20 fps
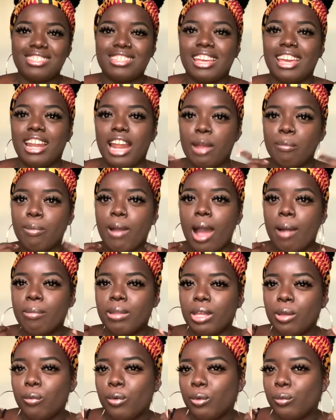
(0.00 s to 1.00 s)
And I
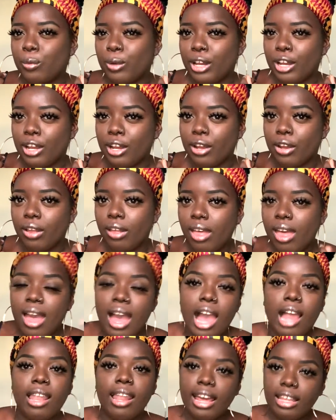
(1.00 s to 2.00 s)
probably would wear,
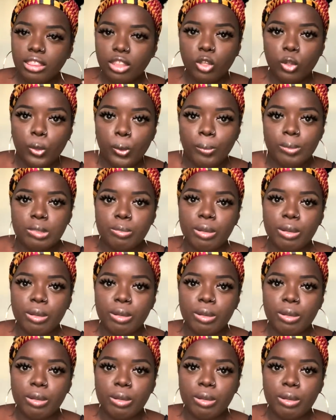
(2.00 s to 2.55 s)
I like the hoops,